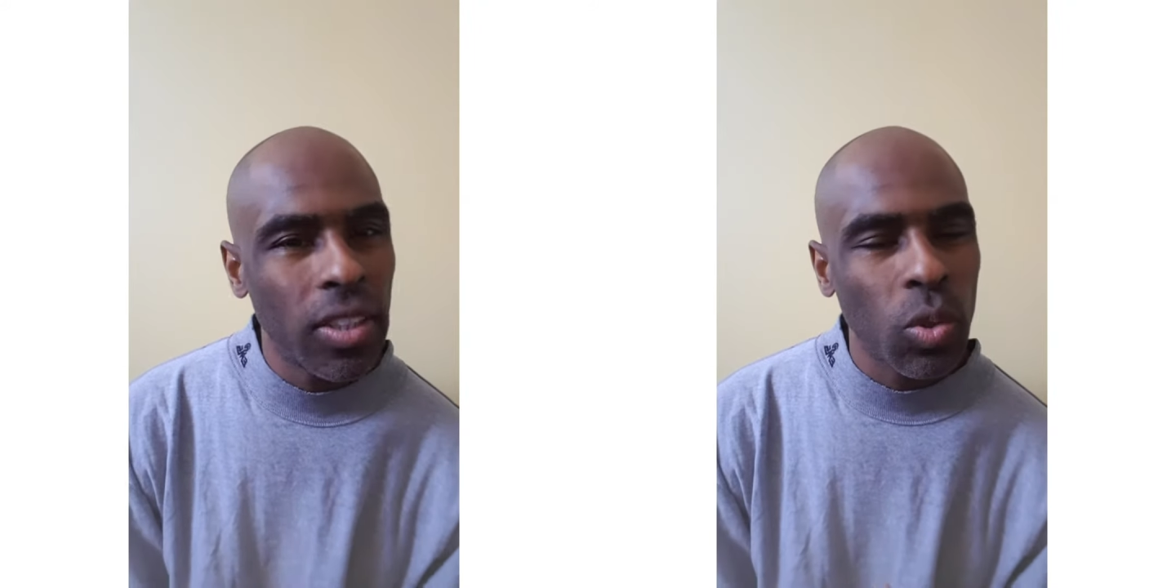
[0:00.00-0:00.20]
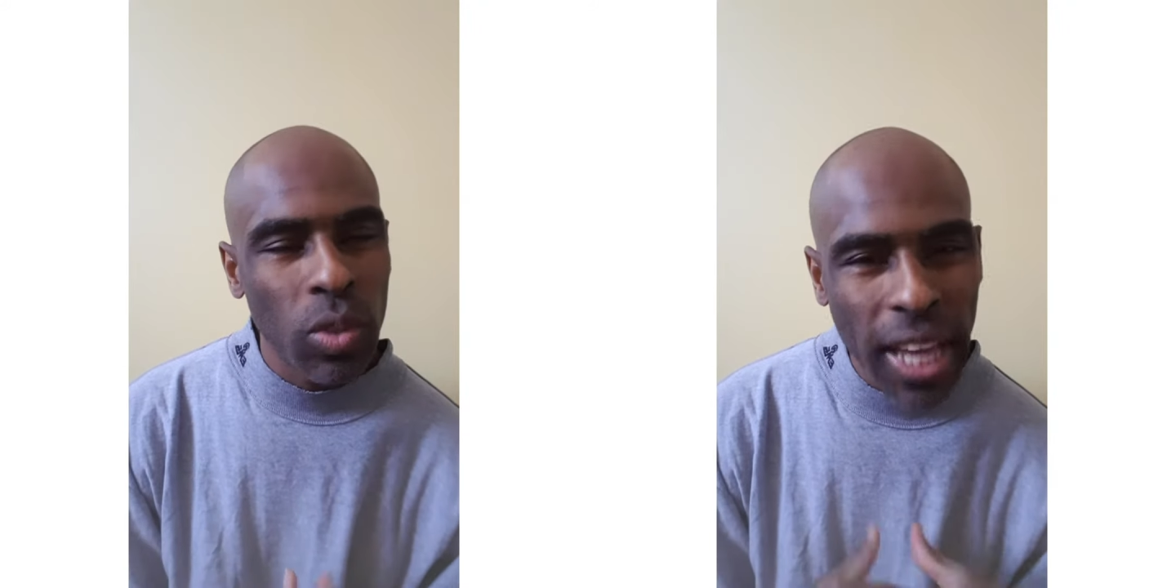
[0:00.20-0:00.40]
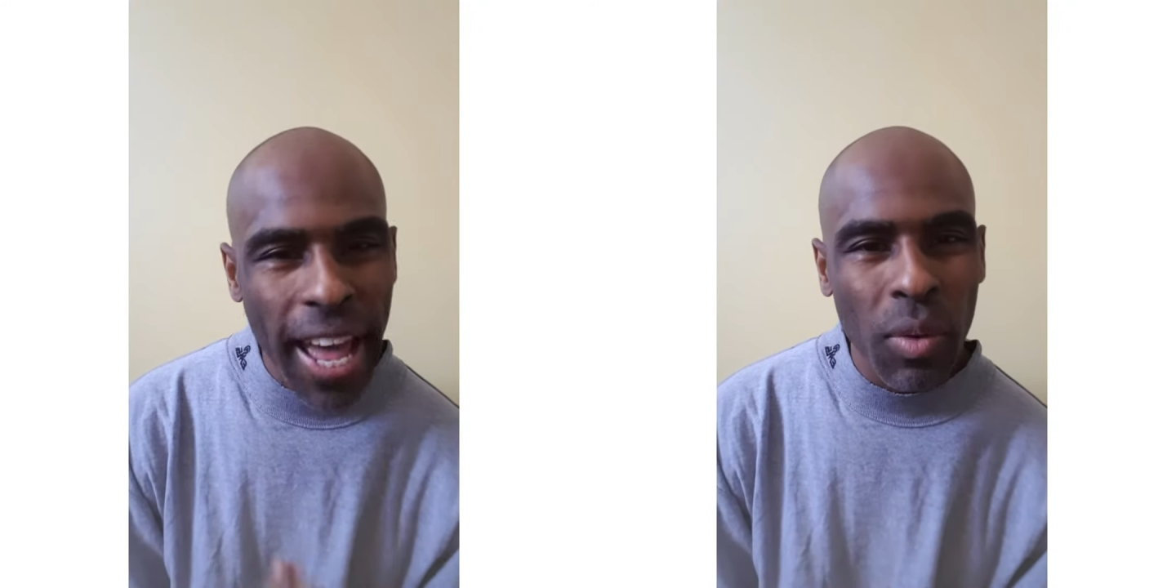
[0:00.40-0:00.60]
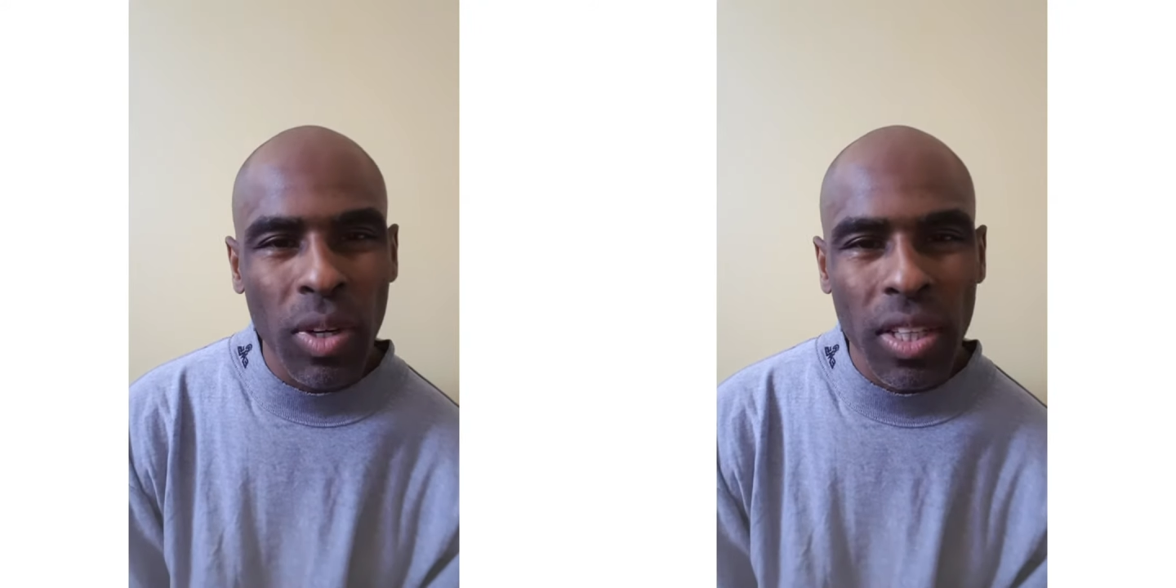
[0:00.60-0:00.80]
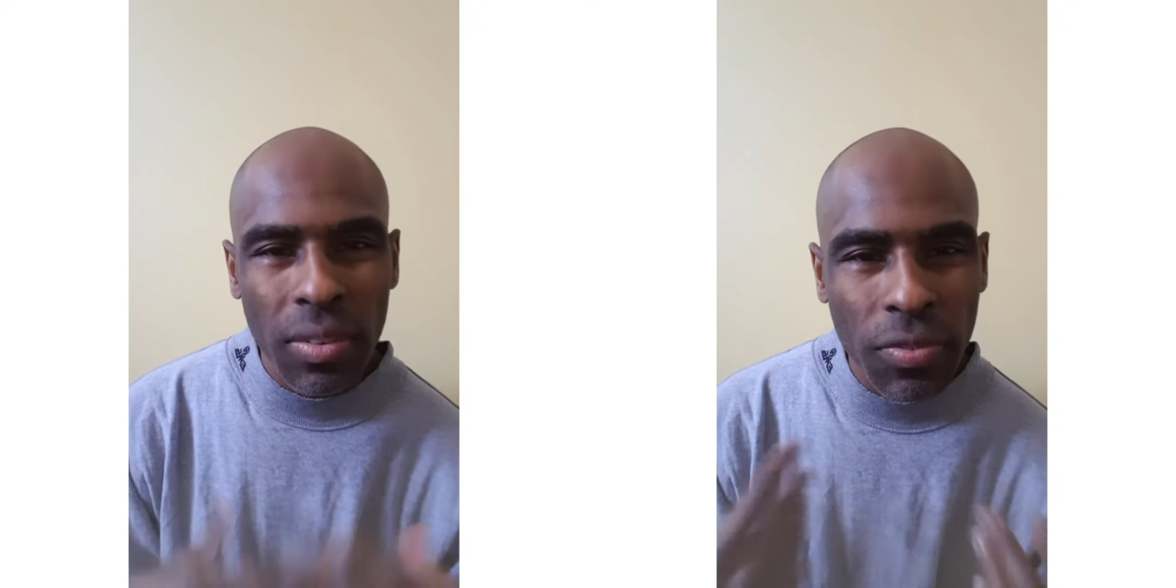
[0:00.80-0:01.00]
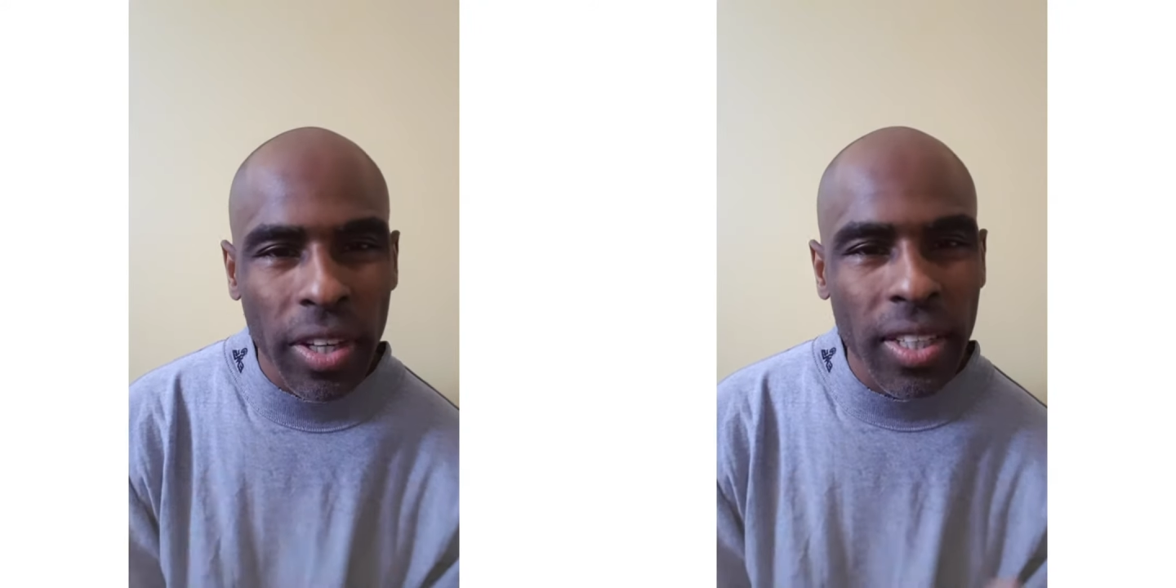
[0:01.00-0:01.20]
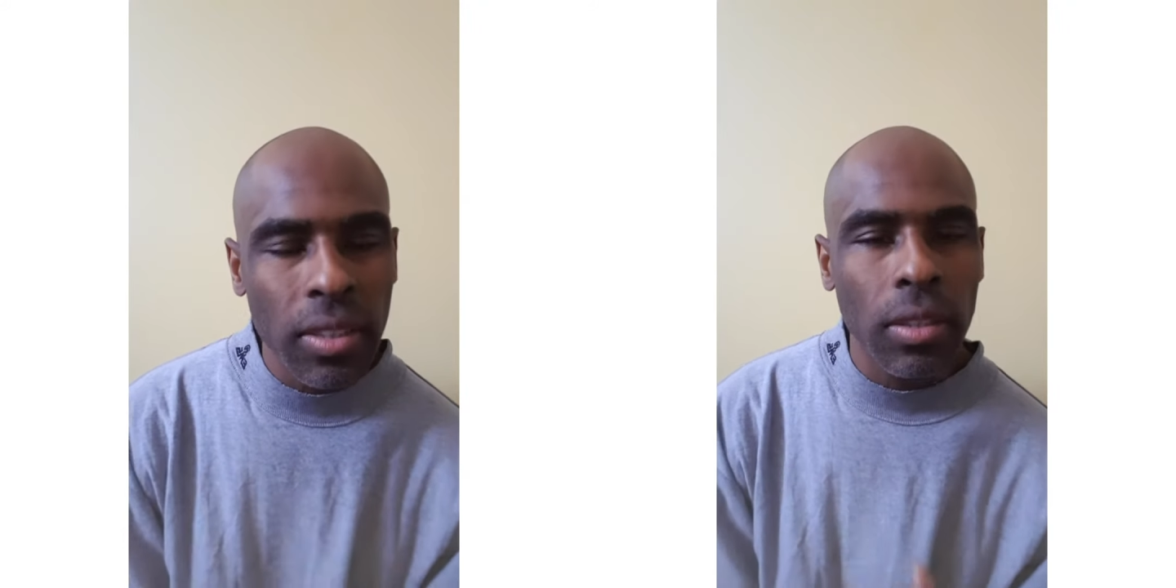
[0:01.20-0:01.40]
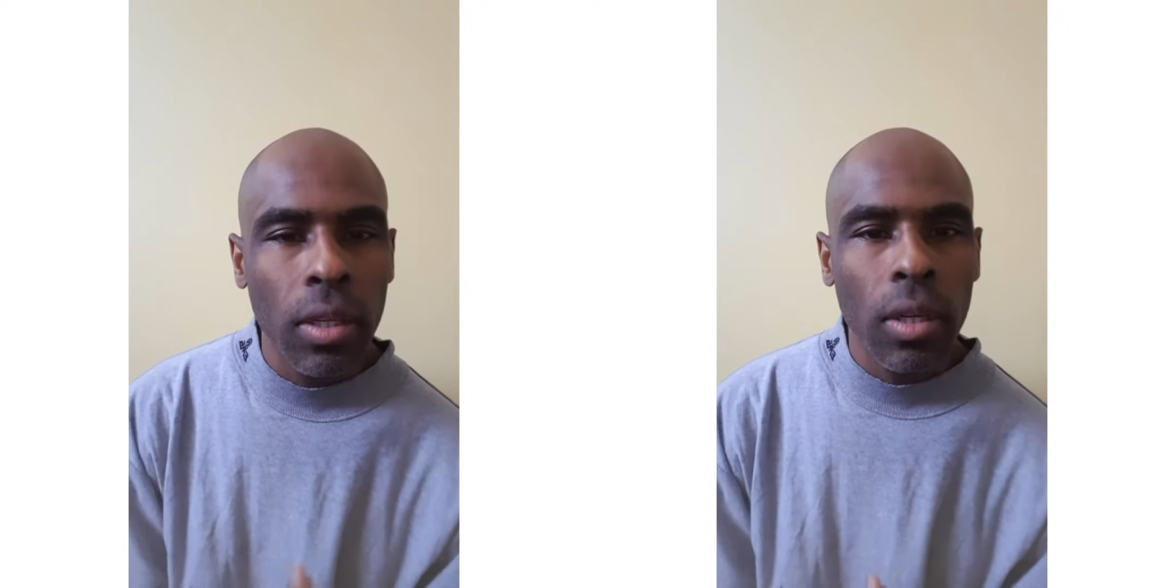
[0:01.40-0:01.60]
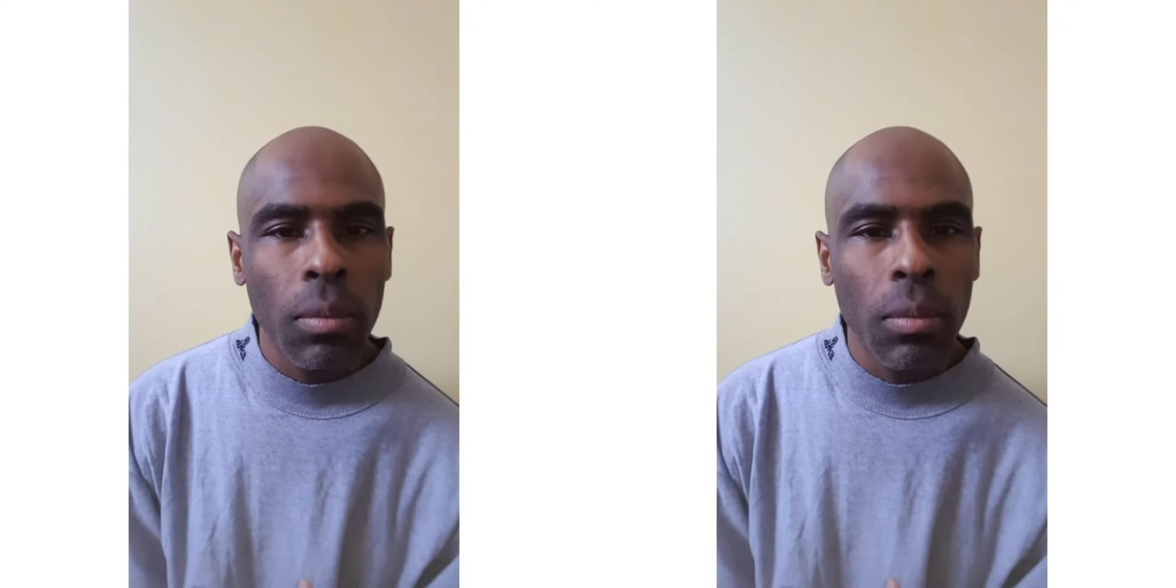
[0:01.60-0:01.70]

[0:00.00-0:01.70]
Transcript: So tag one of your friends.